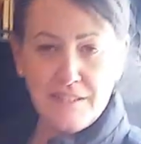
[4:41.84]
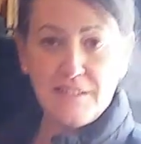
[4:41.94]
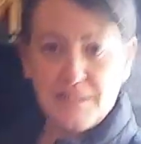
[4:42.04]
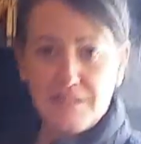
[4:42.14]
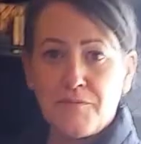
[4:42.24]

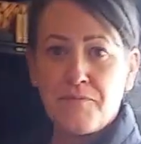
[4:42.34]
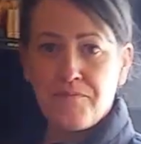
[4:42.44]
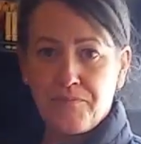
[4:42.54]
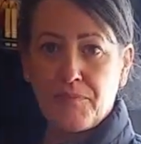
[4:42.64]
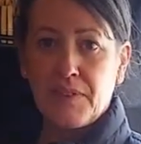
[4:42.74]
Even in my
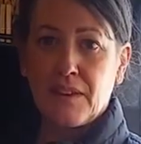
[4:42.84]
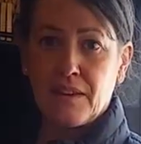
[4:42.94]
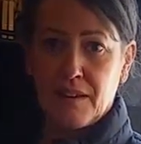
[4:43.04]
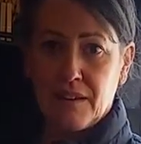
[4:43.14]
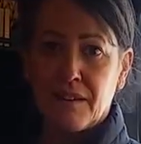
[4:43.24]
very
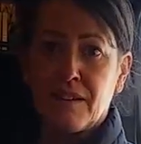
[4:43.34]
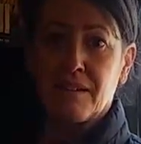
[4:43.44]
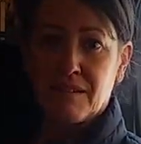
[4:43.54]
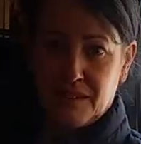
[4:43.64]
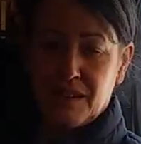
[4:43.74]
simple little
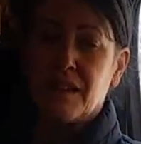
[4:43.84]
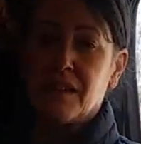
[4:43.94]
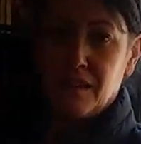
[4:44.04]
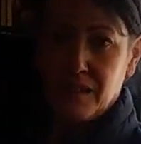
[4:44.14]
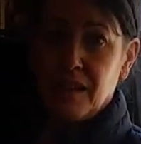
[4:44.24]
van, I
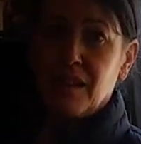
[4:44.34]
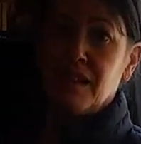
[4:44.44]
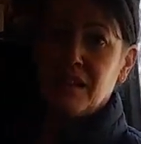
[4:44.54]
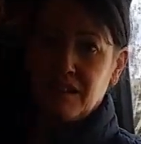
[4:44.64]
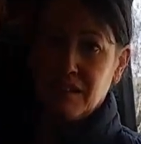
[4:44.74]
like
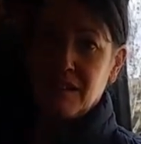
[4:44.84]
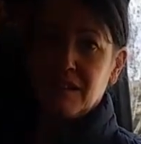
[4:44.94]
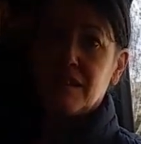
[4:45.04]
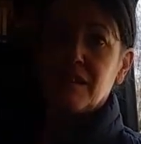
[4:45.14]
having a separate